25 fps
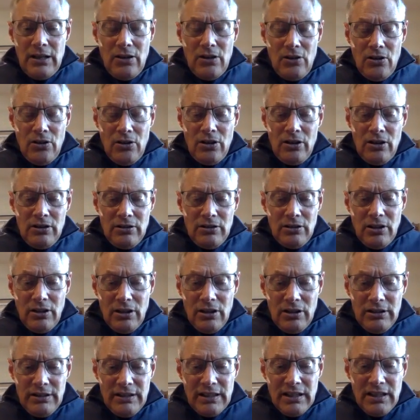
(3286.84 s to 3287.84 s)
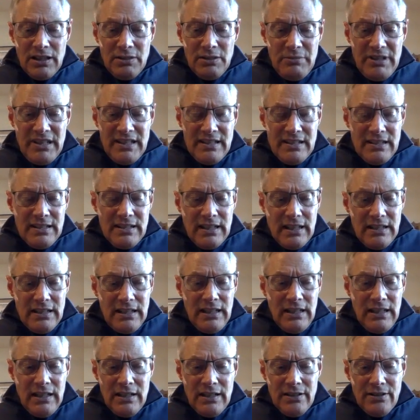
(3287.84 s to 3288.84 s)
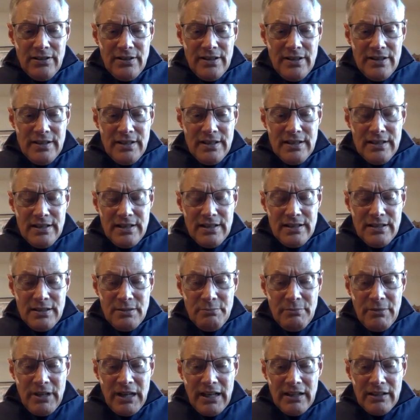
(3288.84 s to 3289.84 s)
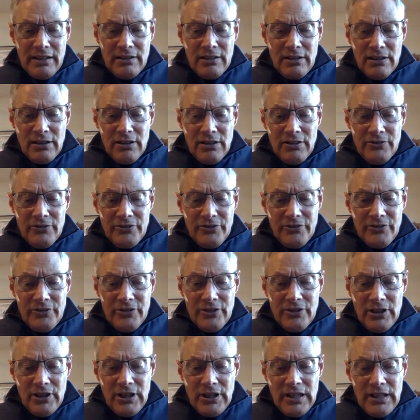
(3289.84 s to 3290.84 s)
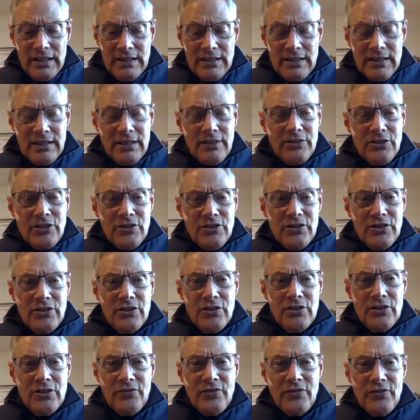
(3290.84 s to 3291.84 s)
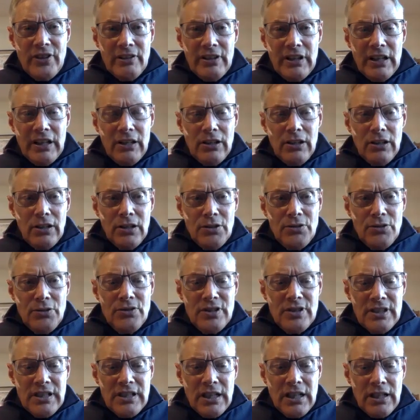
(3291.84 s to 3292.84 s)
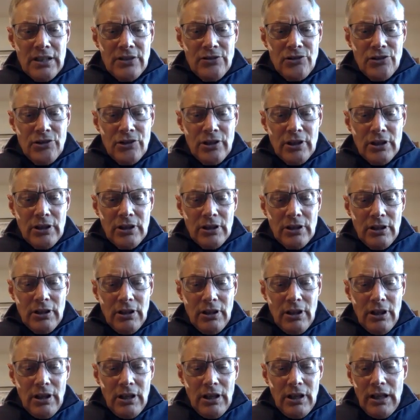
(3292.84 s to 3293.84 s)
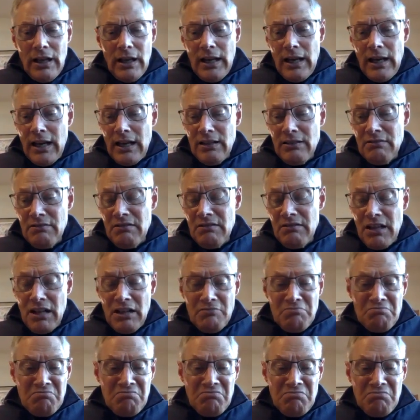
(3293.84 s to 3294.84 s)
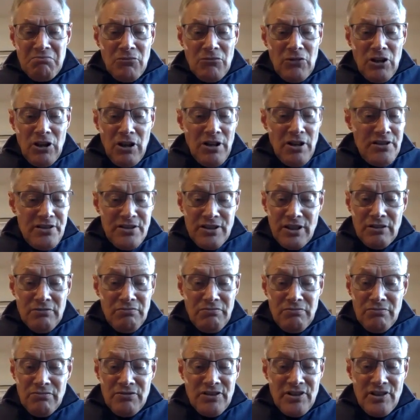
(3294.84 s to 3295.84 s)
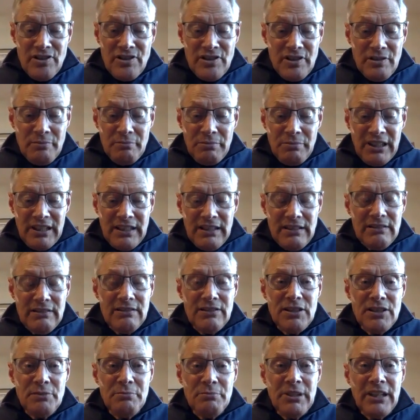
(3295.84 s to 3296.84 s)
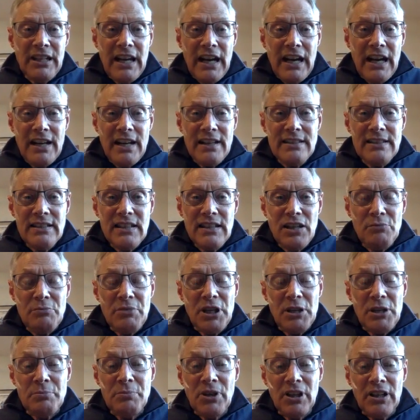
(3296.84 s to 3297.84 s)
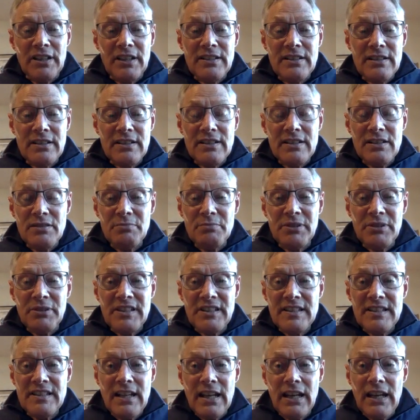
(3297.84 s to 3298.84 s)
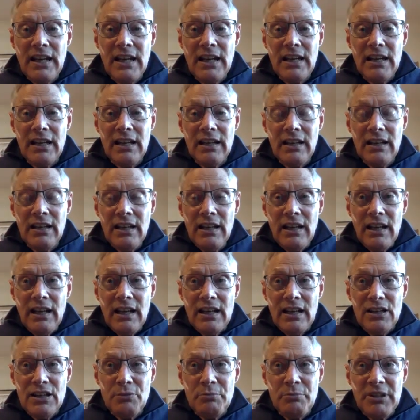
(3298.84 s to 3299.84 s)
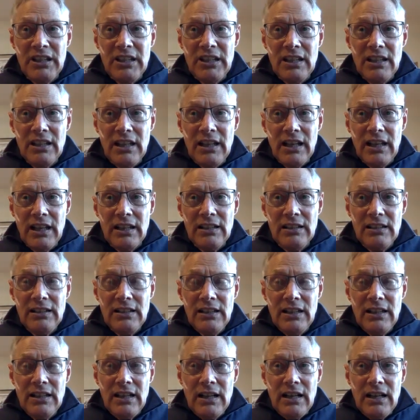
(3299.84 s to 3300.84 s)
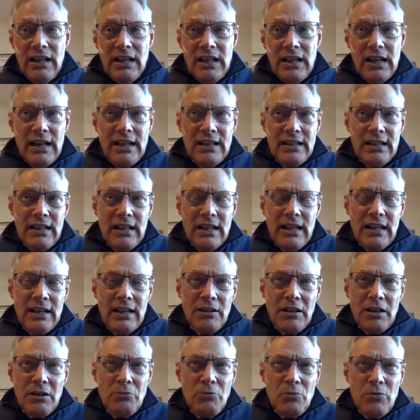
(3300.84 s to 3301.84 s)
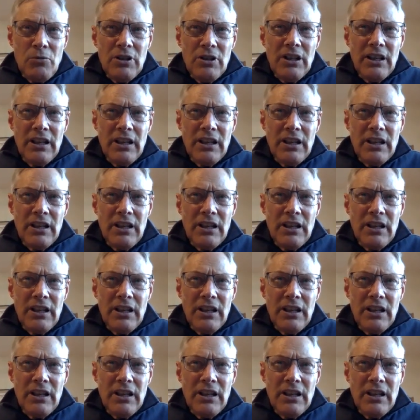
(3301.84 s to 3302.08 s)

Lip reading: all that can be said here is it's a matter of so just very close attention, and also just simply asking people, simply saying at the beginning, I want to